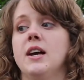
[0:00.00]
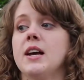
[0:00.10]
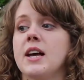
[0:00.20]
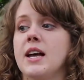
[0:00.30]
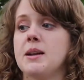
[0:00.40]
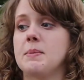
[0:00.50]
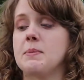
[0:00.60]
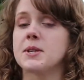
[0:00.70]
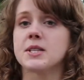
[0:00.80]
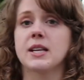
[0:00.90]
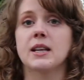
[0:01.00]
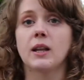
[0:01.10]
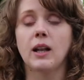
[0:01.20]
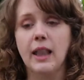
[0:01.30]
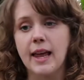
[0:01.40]
and maybe it's getting a
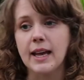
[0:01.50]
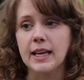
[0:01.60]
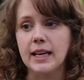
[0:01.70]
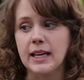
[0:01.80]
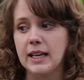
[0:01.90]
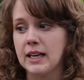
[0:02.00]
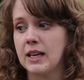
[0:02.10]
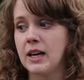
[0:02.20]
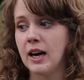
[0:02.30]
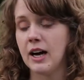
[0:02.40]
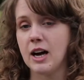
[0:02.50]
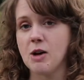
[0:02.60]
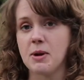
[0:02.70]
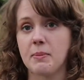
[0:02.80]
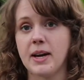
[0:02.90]
little lanky, and
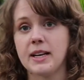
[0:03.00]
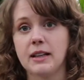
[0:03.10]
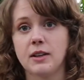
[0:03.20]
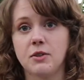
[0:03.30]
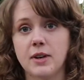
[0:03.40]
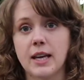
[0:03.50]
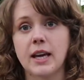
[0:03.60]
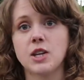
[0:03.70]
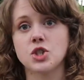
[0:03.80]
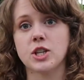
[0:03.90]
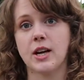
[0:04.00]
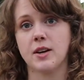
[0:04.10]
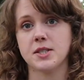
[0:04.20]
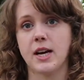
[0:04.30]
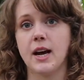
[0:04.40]
it might need a little vacation
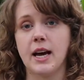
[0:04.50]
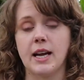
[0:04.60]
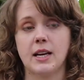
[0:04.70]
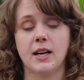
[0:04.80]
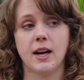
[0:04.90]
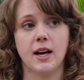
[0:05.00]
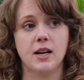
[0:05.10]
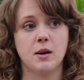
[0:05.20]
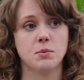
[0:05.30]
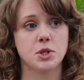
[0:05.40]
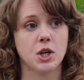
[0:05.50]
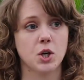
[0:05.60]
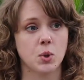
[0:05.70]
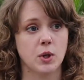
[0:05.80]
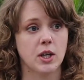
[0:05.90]
outside.
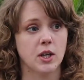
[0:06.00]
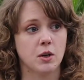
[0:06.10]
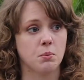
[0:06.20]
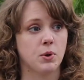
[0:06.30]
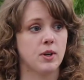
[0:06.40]
So put it